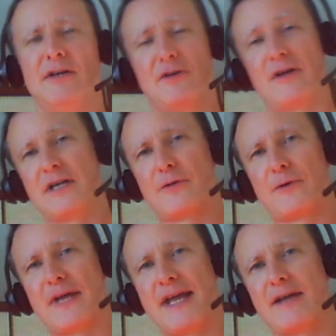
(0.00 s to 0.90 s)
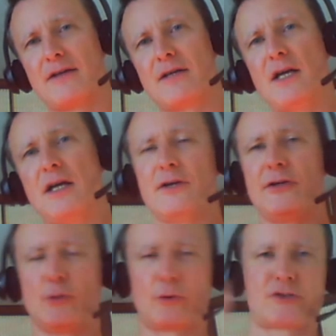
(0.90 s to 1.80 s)
And on the other hand,
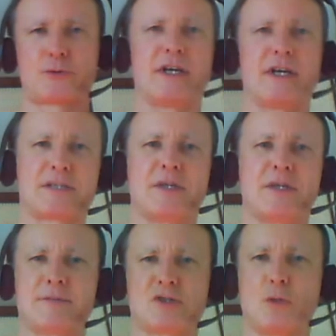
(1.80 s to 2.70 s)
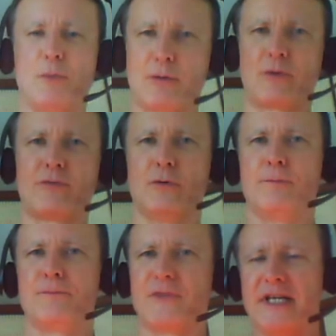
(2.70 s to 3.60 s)
your strikes become so
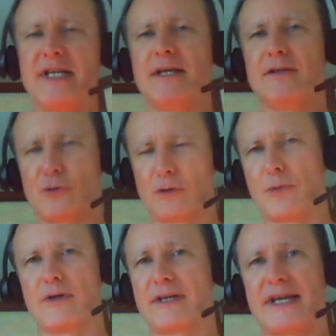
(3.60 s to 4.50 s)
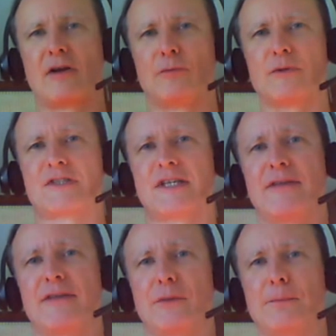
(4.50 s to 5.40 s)
powerful that your opponent cannot
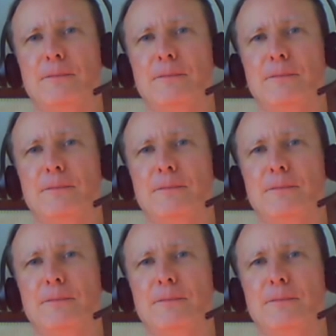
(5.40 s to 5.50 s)
withstand them.